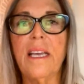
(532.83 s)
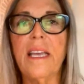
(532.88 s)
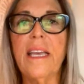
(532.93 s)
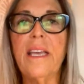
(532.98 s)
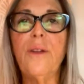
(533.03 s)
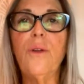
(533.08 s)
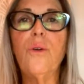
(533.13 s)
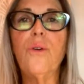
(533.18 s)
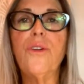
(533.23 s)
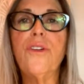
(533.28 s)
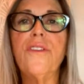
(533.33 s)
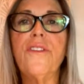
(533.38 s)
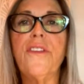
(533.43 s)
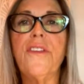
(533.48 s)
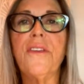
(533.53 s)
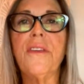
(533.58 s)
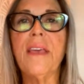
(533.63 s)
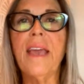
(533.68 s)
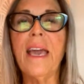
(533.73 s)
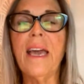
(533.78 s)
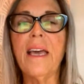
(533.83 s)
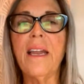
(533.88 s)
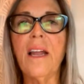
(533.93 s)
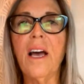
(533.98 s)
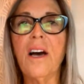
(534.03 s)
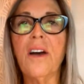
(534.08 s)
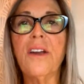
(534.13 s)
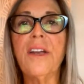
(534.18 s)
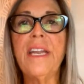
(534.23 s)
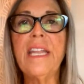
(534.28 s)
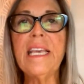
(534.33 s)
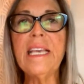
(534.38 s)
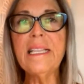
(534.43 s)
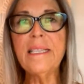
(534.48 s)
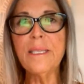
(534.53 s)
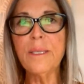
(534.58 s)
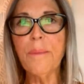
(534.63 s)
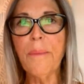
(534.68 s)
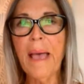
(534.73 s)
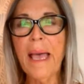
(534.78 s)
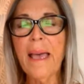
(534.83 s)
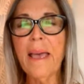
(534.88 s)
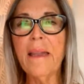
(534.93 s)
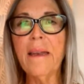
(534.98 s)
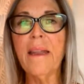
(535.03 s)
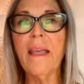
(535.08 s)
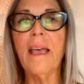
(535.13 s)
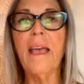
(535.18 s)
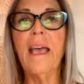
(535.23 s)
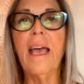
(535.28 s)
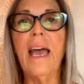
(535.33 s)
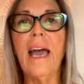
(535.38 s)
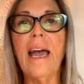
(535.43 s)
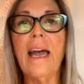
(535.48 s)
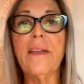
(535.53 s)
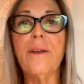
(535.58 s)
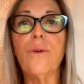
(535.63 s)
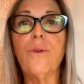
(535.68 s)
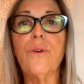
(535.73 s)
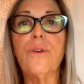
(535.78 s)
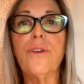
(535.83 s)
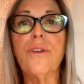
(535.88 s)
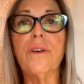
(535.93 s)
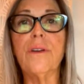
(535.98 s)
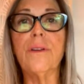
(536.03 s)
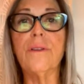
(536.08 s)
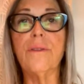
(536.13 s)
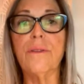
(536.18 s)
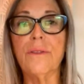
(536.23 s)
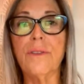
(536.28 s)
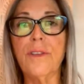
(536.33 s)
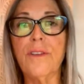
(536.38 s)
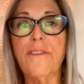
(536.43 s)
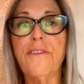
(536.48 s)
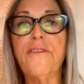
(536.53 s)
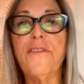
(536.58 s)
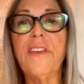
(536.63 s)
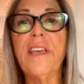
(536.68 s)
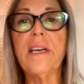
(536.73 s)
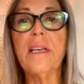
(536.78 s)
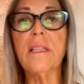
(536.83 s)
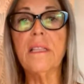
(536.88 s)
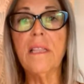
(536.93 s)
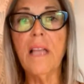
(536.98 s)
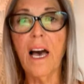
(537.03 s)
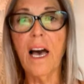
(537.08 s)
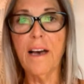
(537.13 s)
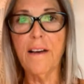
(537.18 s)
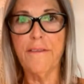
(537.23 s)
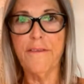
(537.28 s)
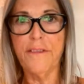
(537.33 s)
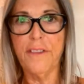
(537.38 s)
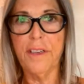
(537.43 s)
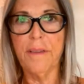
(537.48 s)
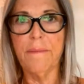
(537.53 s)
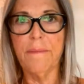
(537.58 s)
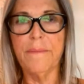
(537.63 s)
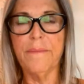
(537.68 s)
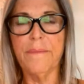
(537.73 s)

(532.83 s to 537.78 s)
in order to get our needs met, in order to feel loved.